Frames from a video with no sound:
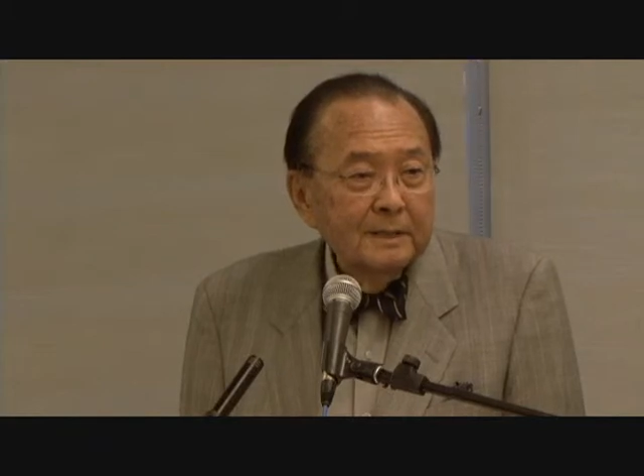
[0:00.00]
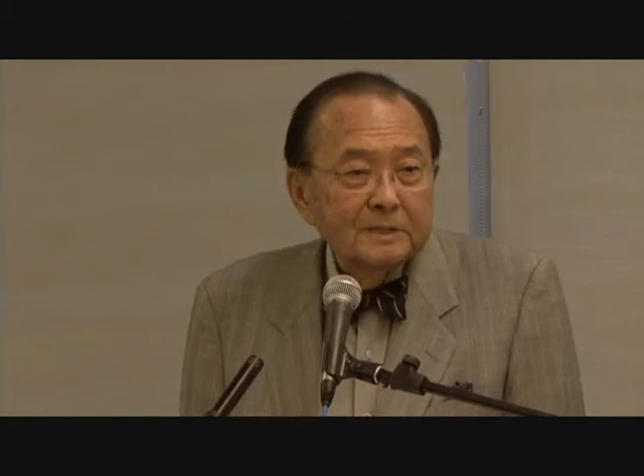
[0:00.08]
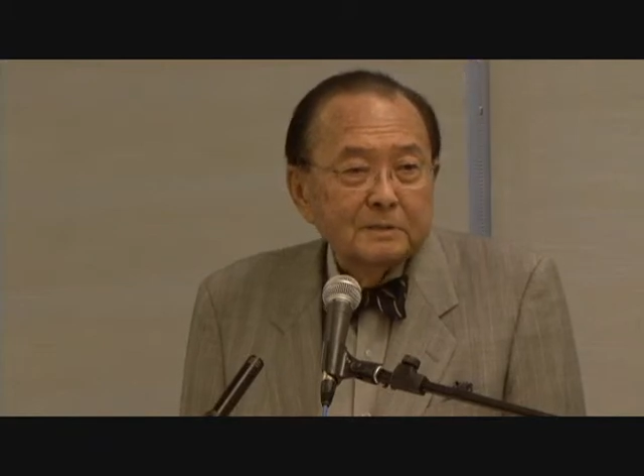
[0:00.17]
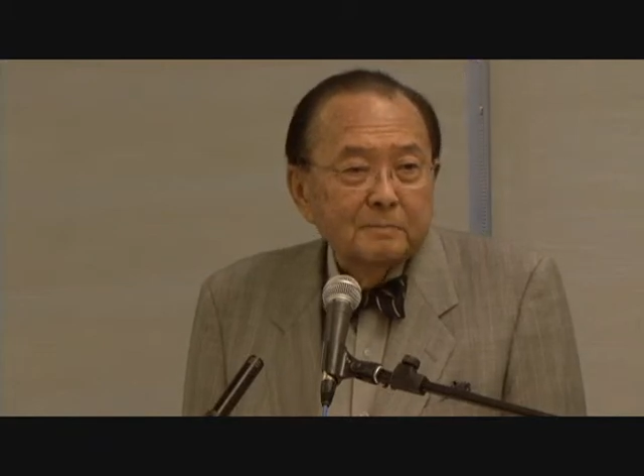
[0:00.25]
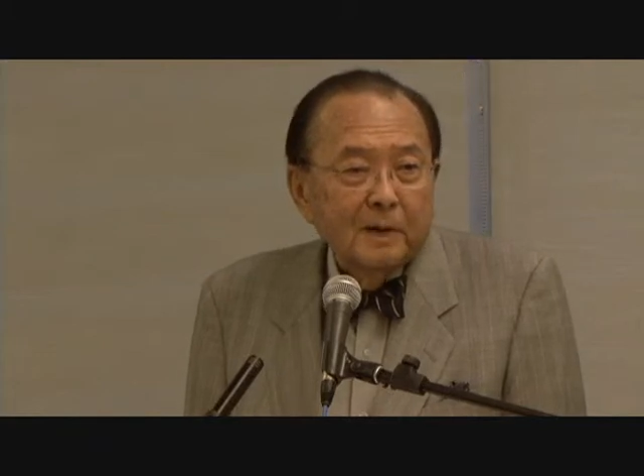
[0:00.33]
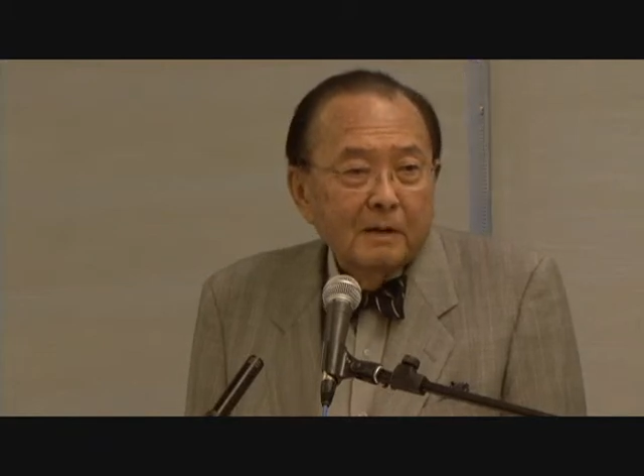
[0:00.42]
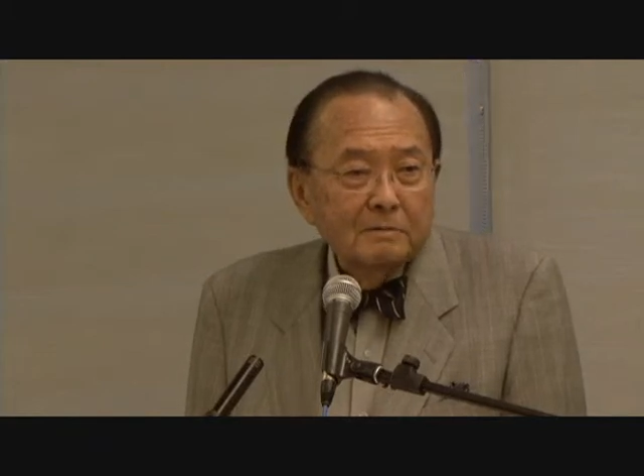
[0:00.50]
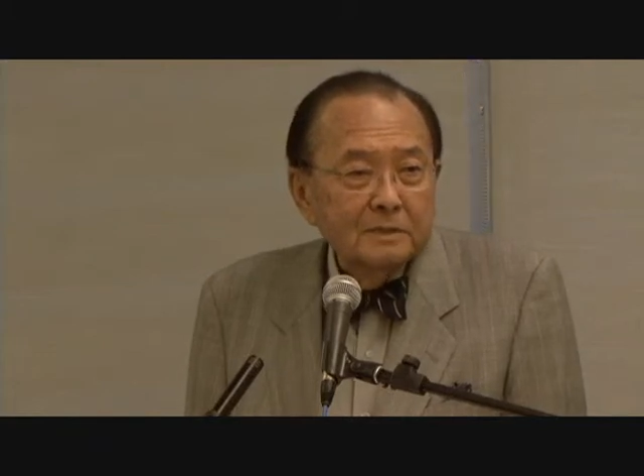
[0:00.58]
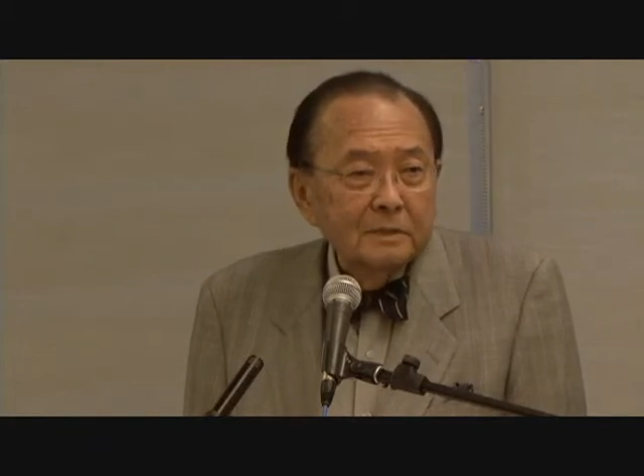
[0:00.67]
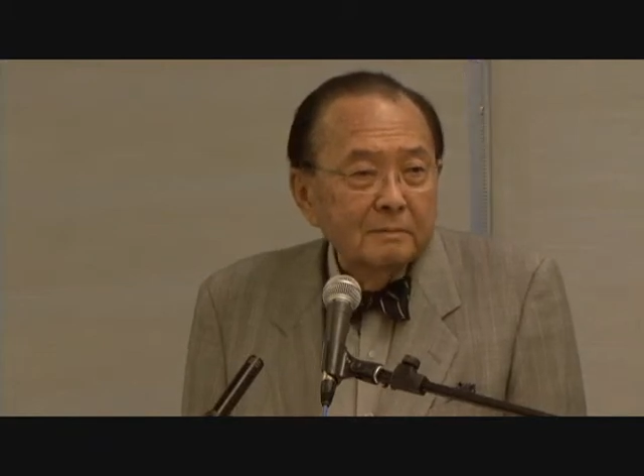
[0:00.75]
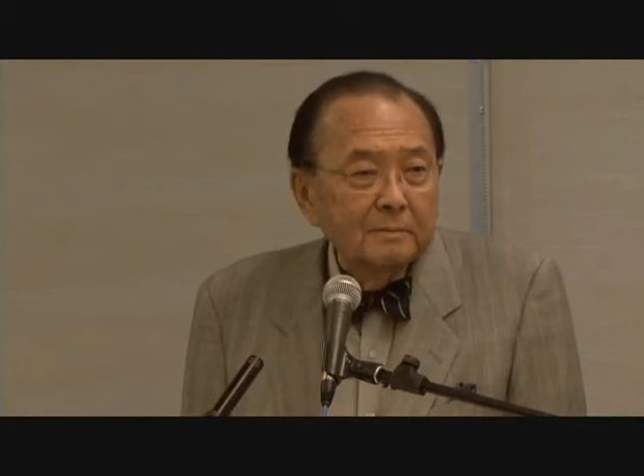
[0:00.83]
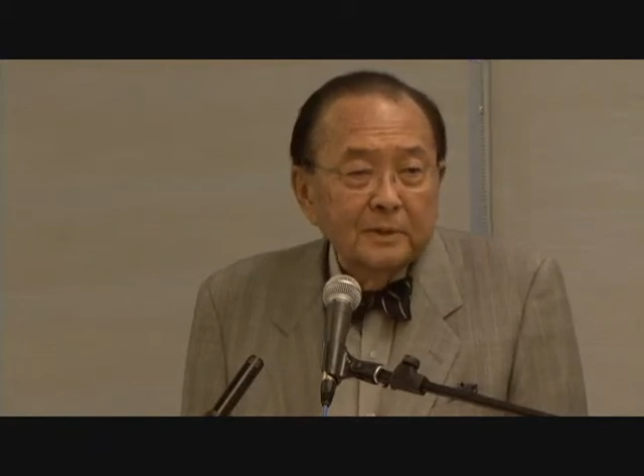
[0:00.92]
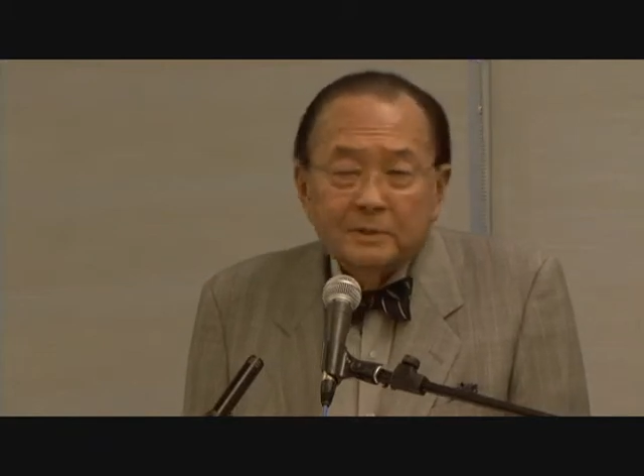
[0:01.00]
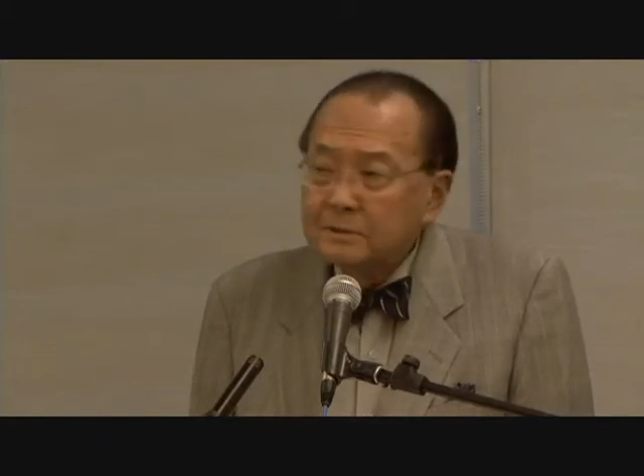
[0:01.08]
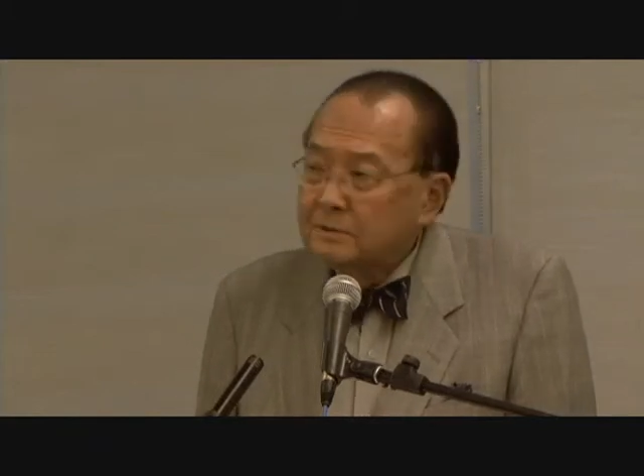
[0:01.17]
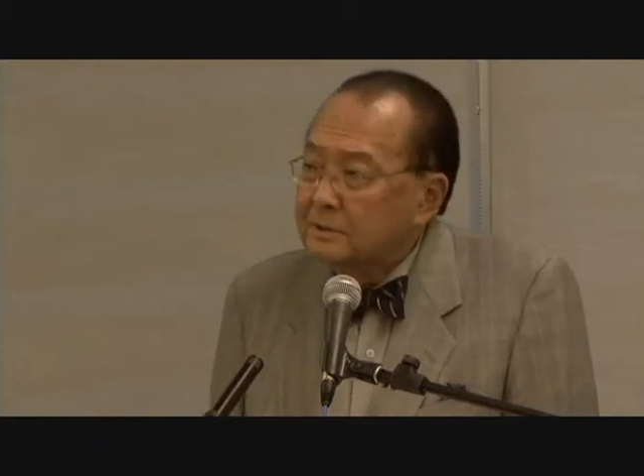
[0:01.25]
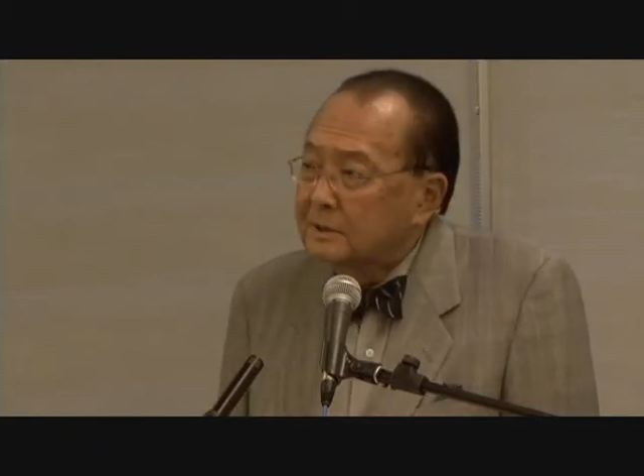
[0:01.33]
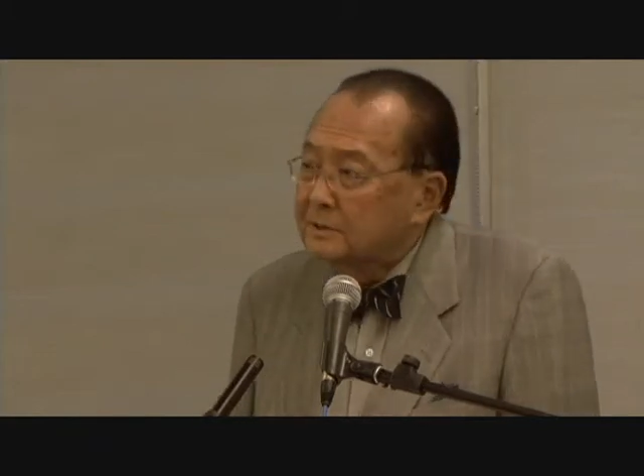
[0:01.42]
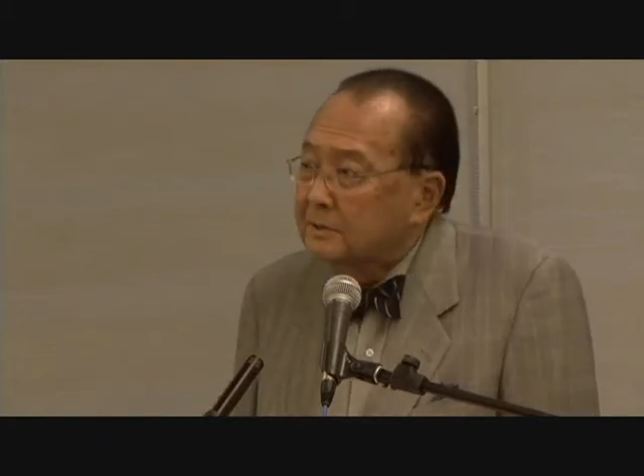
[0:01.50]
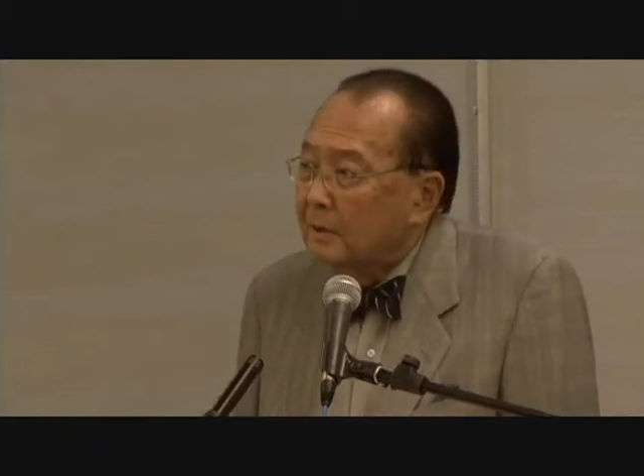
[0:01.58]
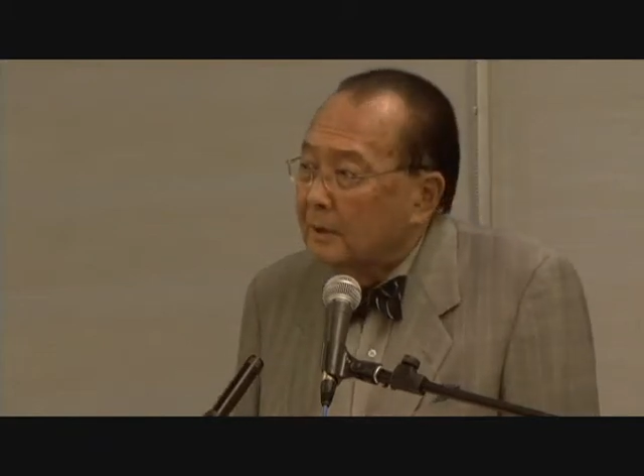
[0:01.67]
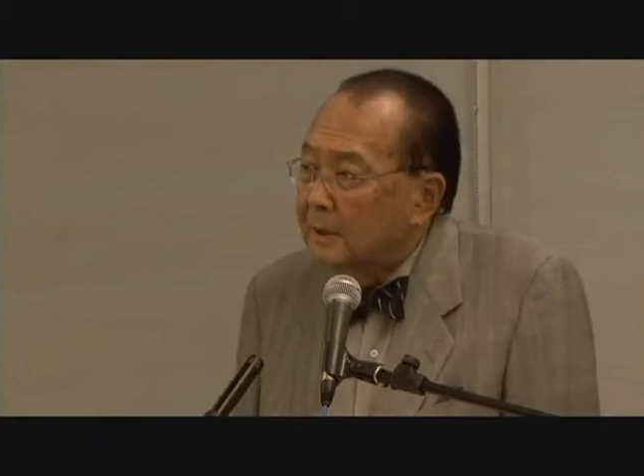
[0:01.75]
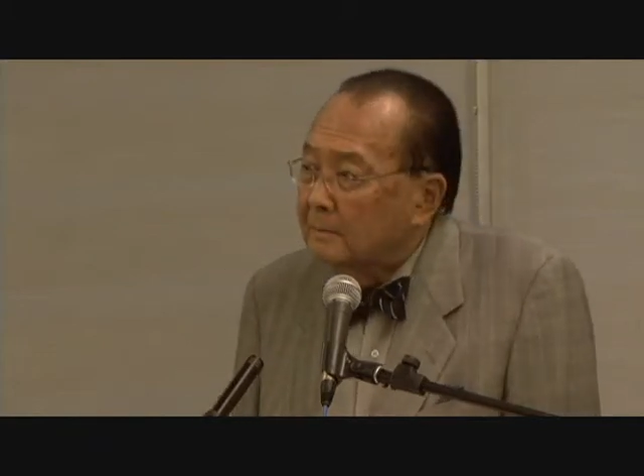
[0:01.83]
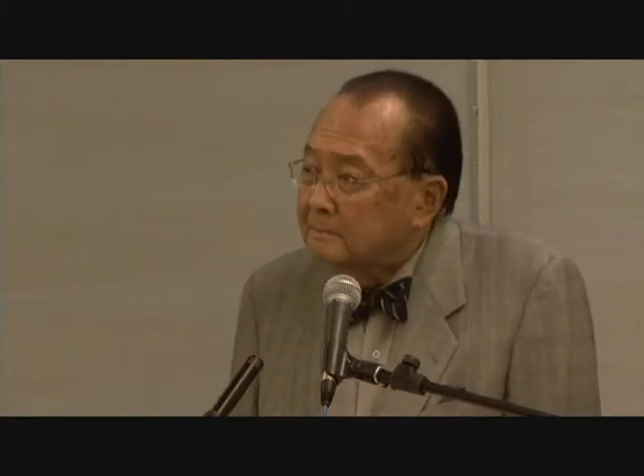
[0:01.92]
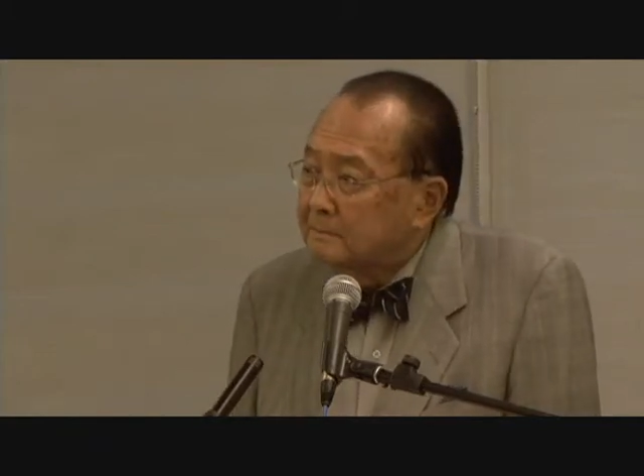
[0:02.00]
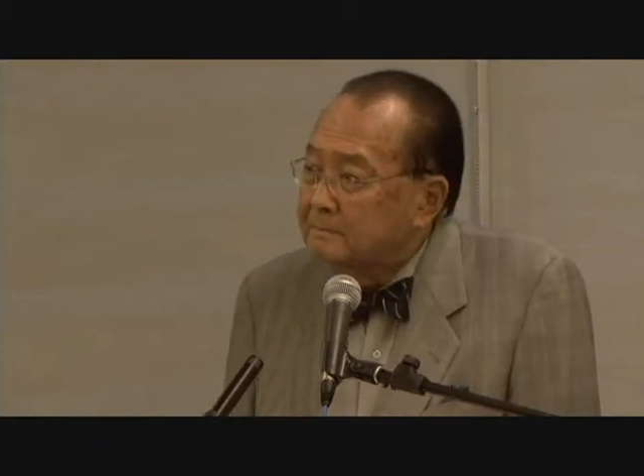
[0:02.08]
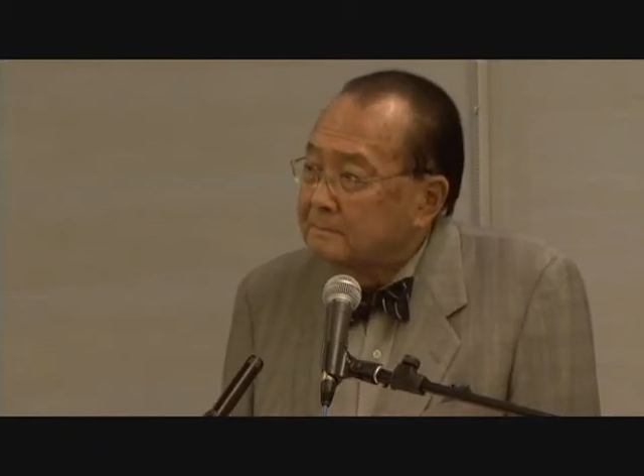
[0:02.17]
Spousal abuse has gone up.